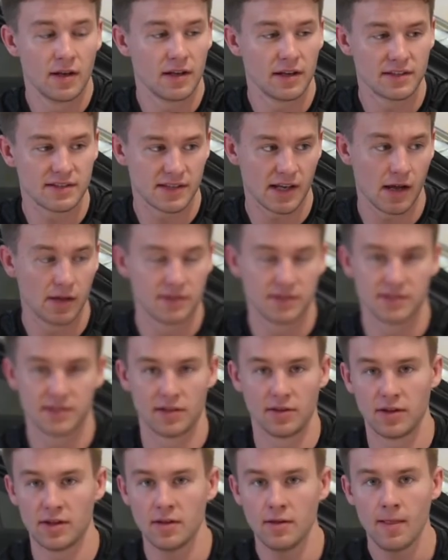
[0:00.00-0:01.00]
It sounds
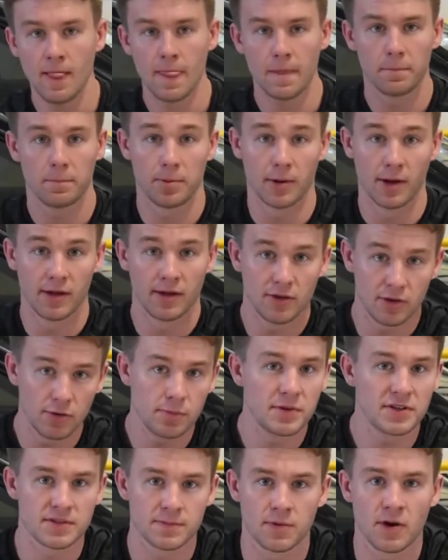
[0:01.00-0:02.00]
silly, but you'd
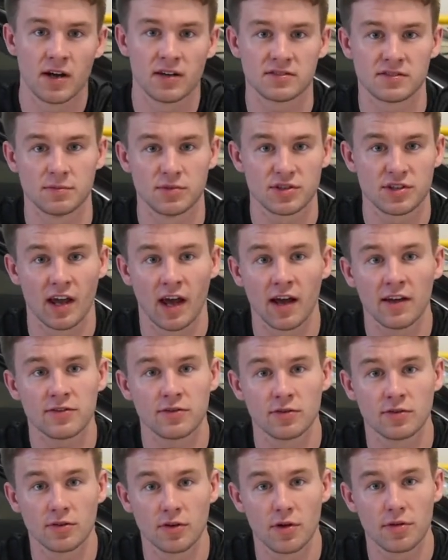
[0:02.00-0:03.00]
be surprised how much gas you
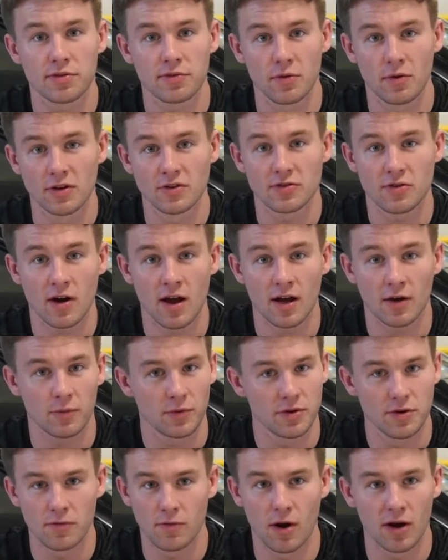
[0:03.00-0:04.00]
can go through on track when
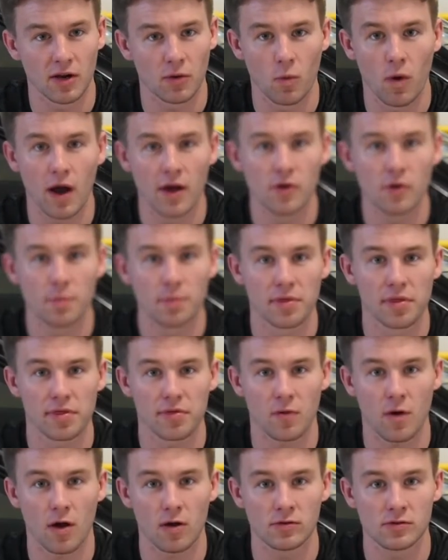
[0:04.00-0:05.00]
you're running wide open
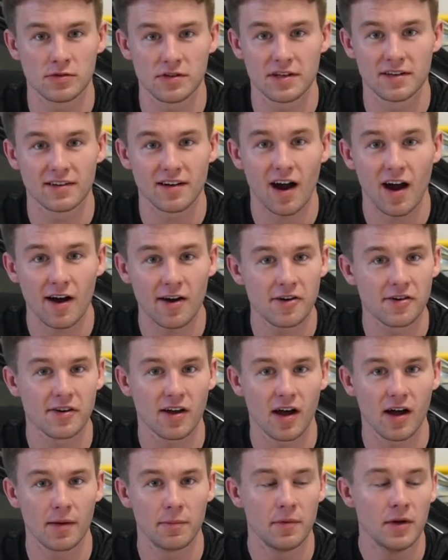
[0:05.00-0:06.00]
throttle the entire
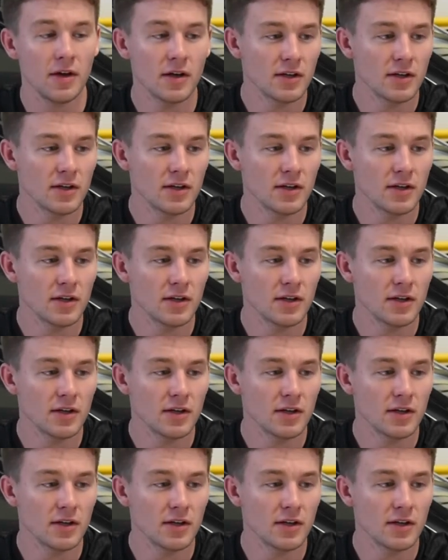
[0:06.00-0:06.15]
time.